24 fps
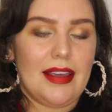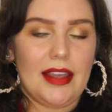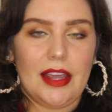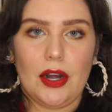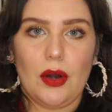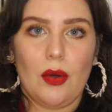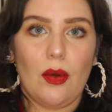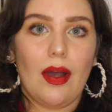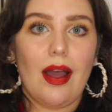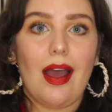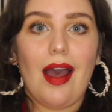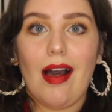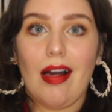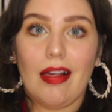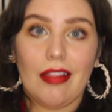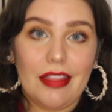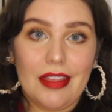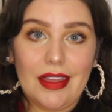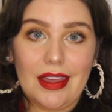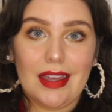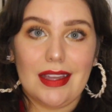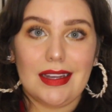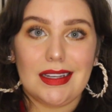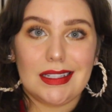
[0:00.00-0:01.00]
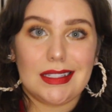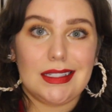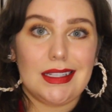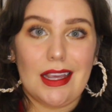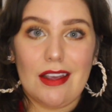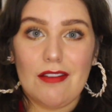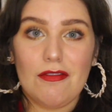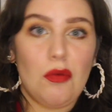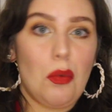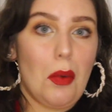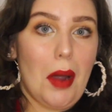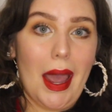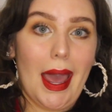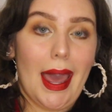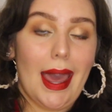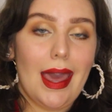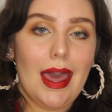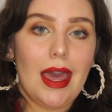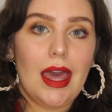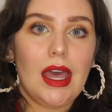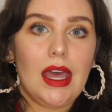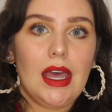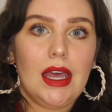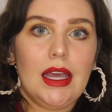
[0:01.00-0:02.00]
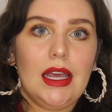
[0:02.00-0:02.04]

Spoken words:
you know, healthy and safe way